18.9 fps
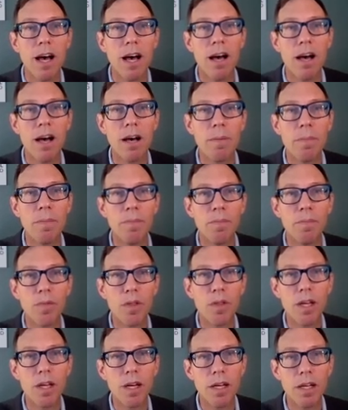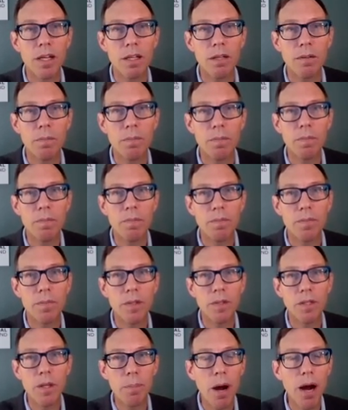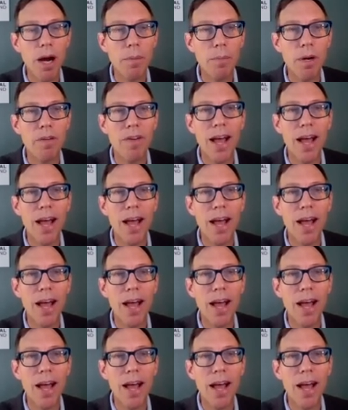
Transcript: the Department